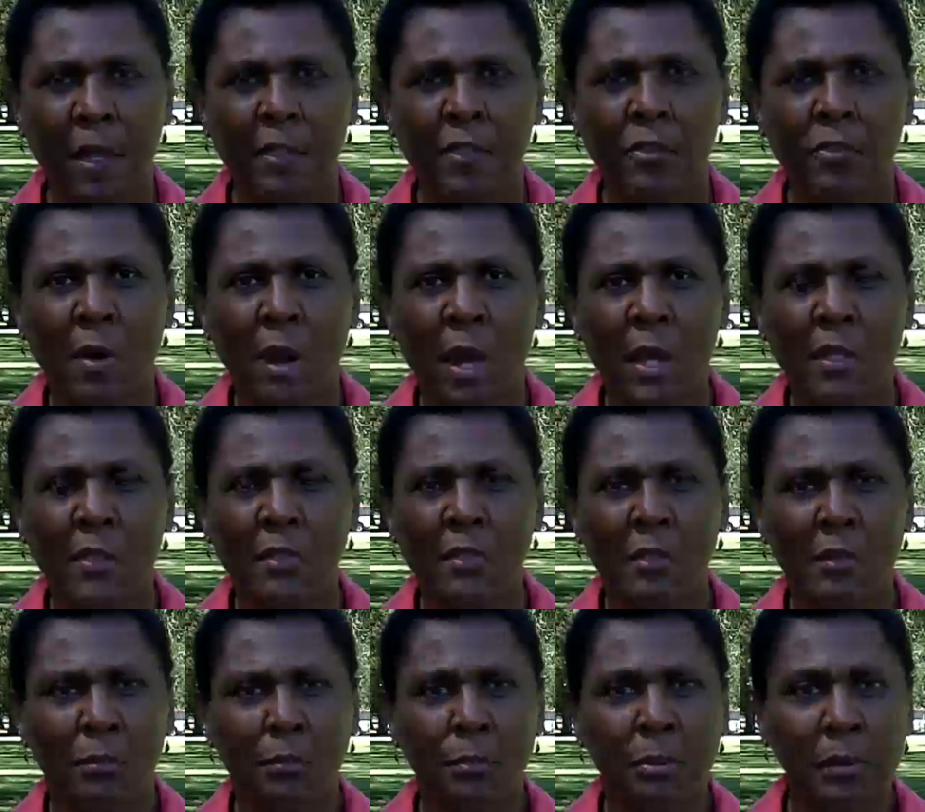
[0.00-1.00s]
trying
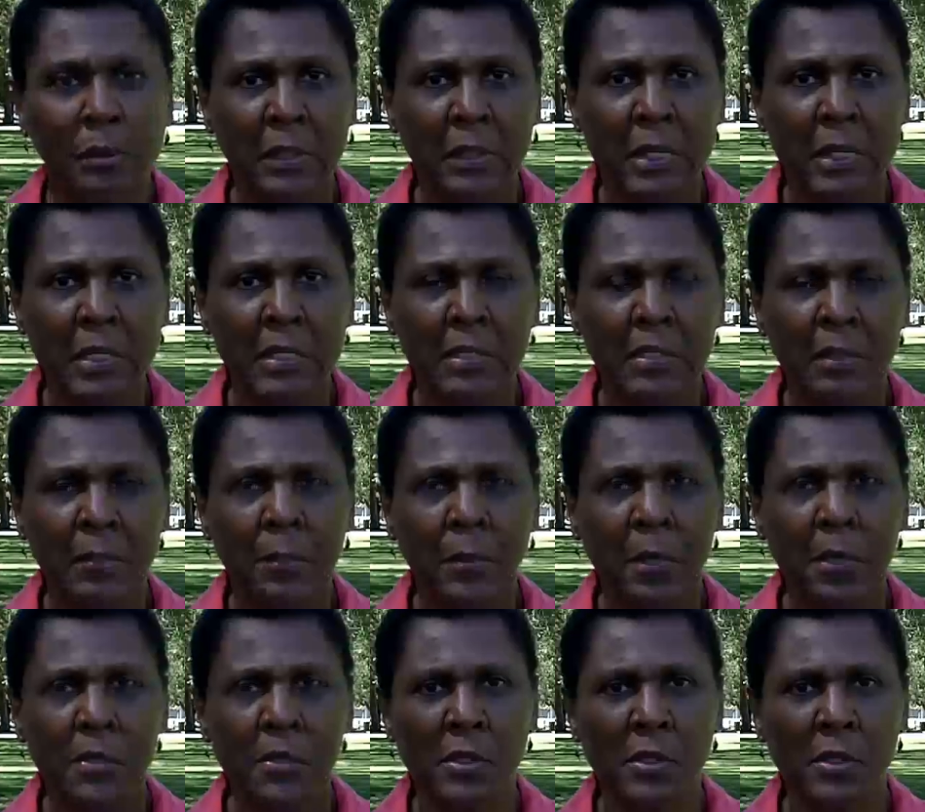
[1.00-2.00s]
to please the
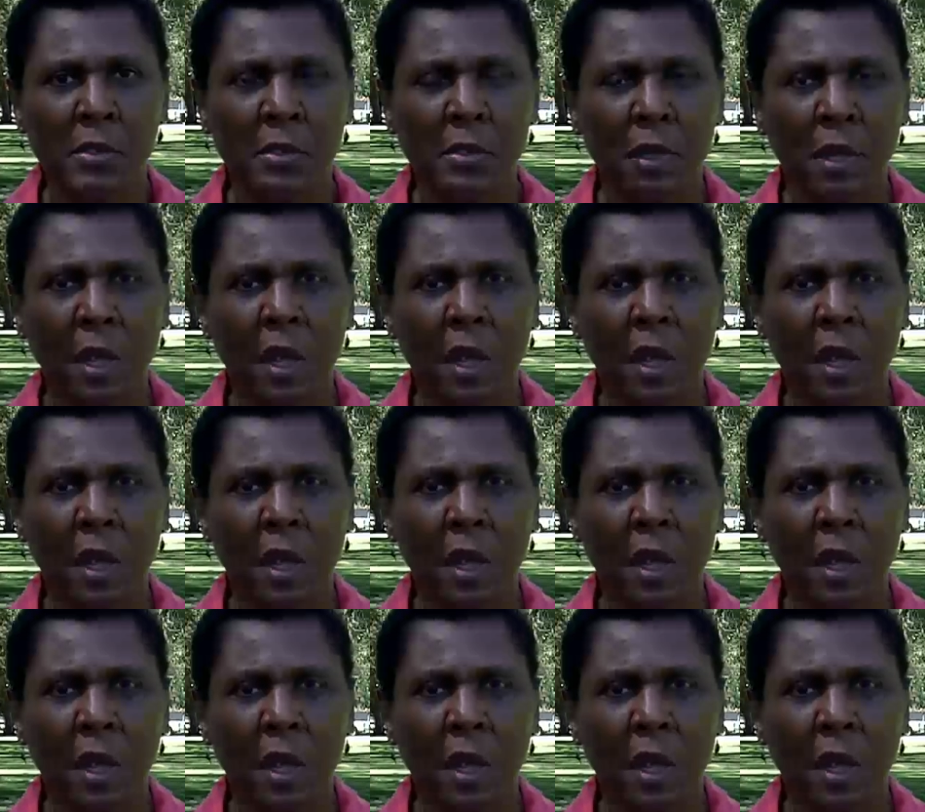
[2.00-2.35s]
person,